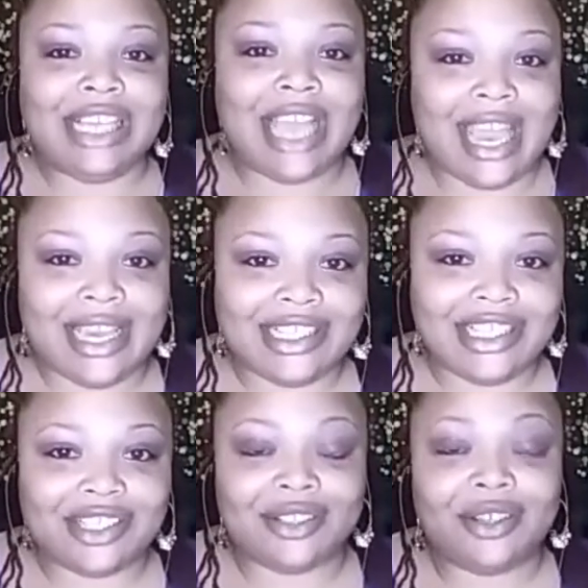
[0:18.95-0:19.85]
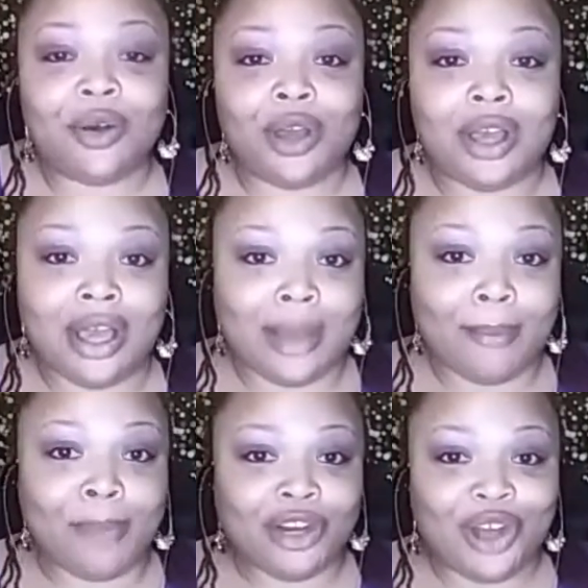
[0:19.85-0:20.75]
Asia,
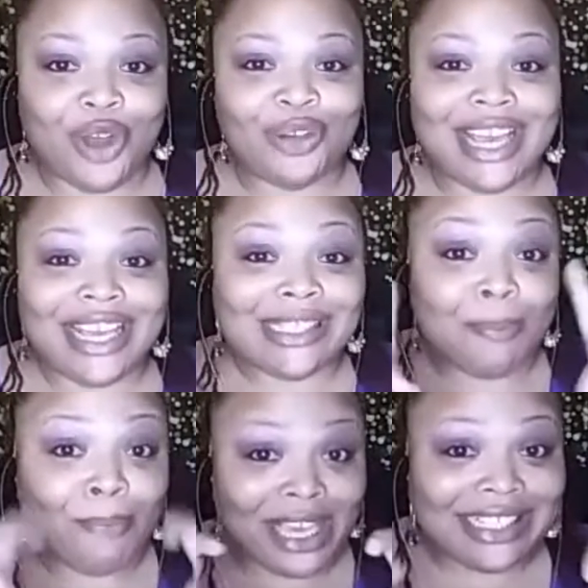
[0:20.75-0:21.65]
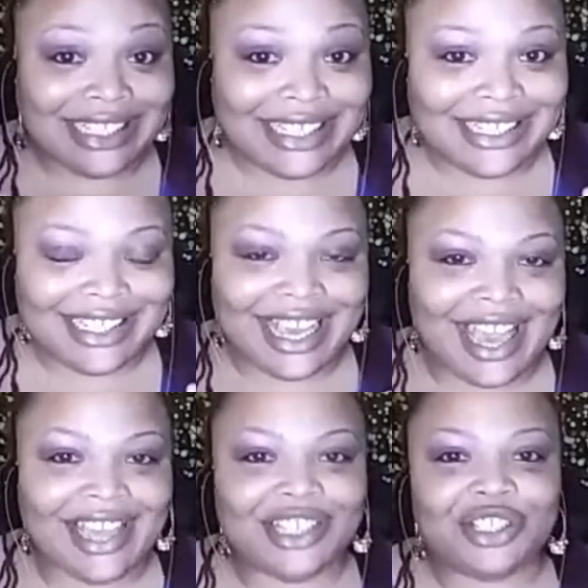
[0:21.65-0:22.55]
better known as Big Sis
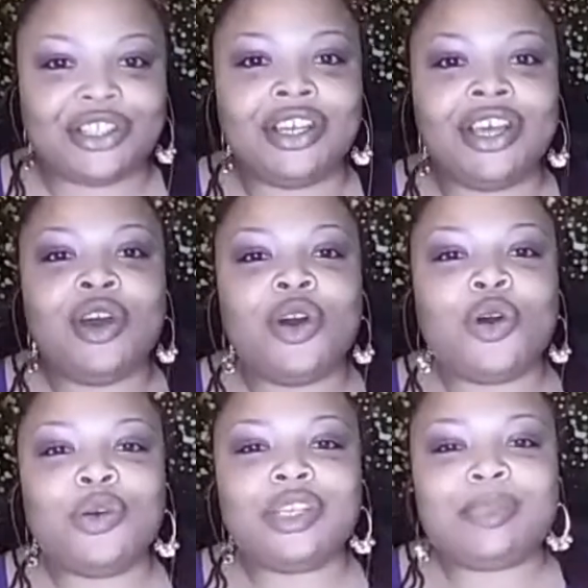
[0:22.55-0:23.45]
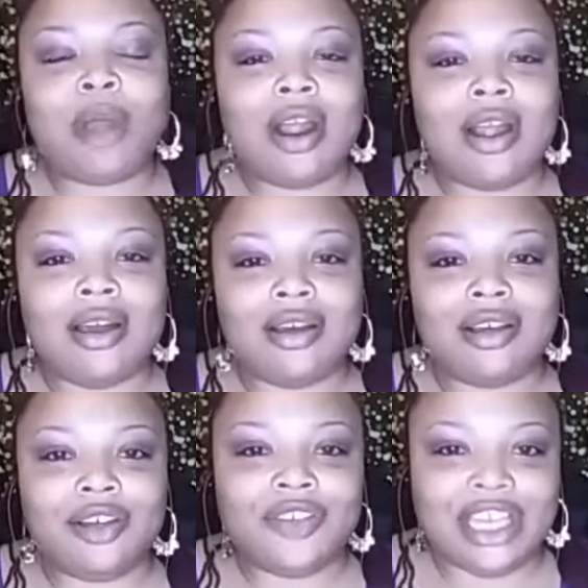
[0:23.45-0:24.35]
Asia, who is part
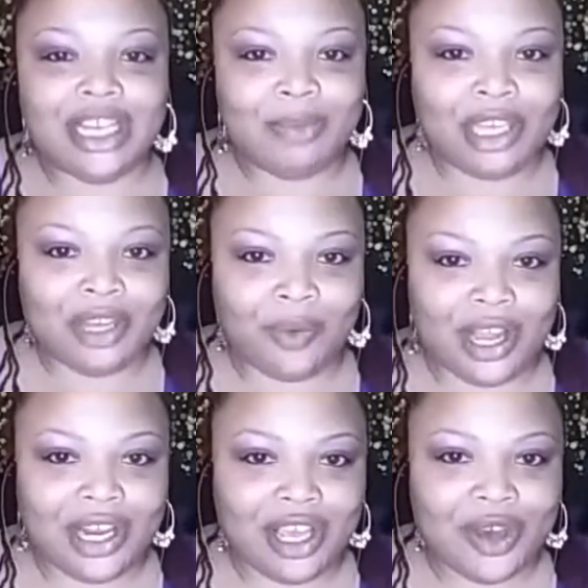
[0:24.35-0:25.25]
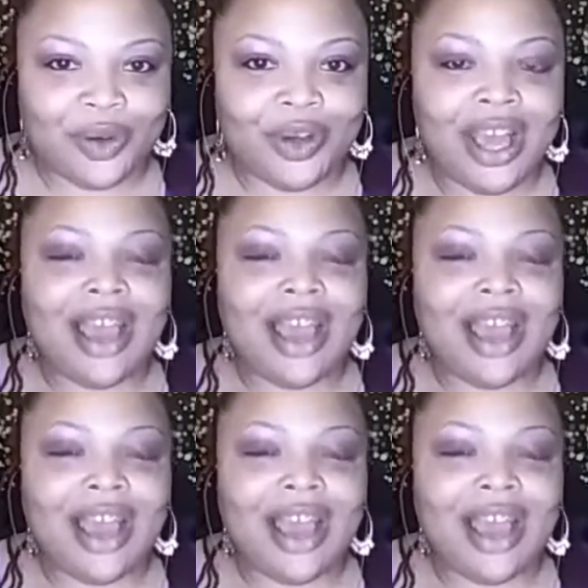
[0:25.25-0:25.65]
of Kitty Pink Radio.